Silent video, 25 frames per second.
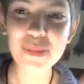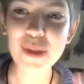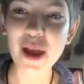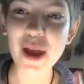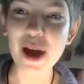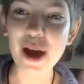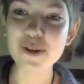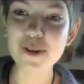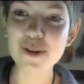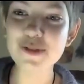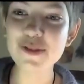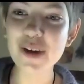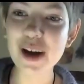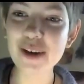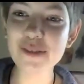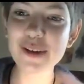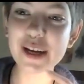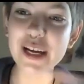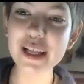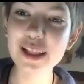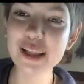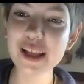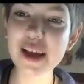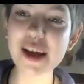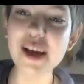I was
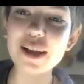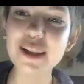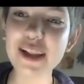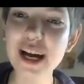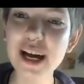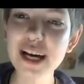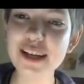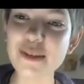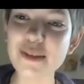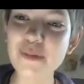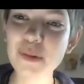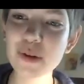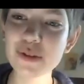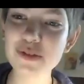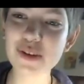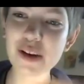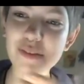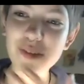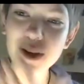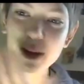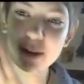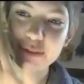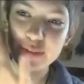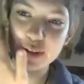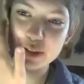driving and, last time I was
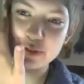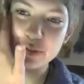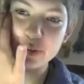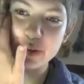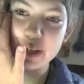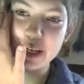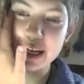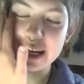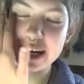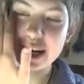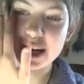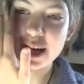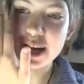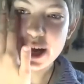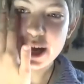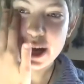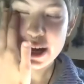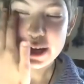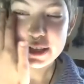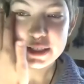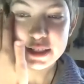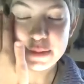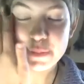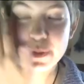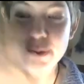driving out of Victoria,
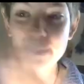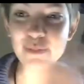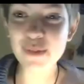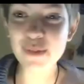someone